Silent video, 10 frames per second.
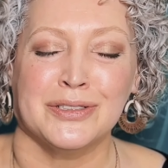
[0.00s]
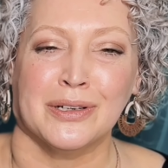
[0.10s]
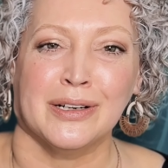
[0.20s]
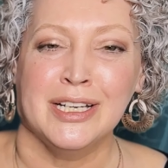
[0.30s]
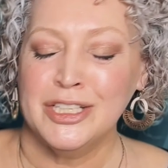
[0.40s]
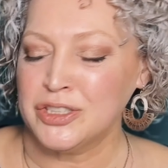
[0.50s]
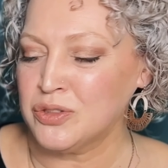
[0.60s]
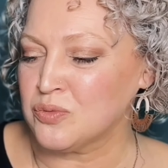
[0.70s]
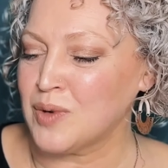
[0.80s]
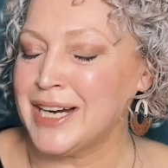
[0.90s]
or
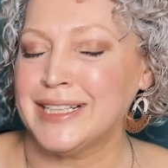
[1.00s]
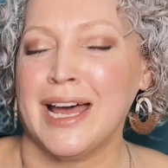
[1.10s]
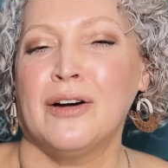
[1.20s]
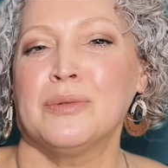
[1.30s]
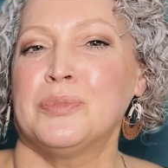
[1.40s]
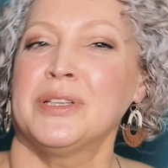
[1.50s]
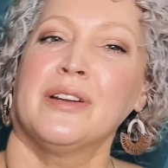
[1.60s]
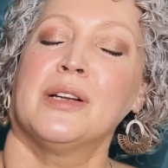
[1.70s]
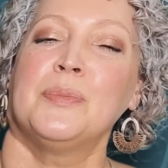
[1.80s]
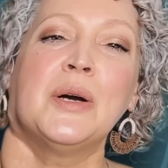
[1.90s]
just write it out and put it
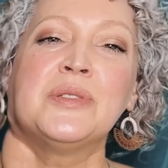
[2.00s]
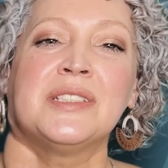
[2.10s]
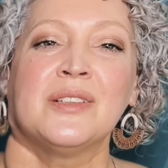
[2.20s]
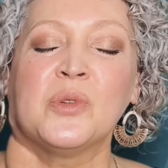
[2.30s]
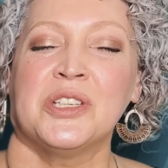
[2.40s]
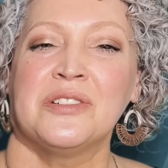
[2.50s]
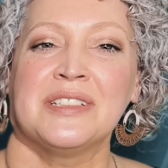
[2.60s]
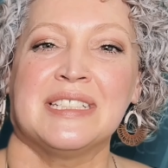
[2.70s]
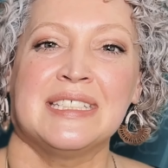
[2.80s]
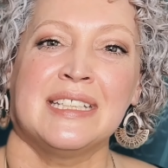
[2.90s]
on a Post-it where you
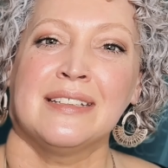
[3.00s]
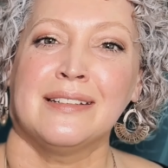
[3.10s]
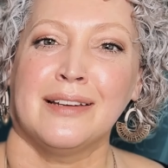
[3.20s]
can see it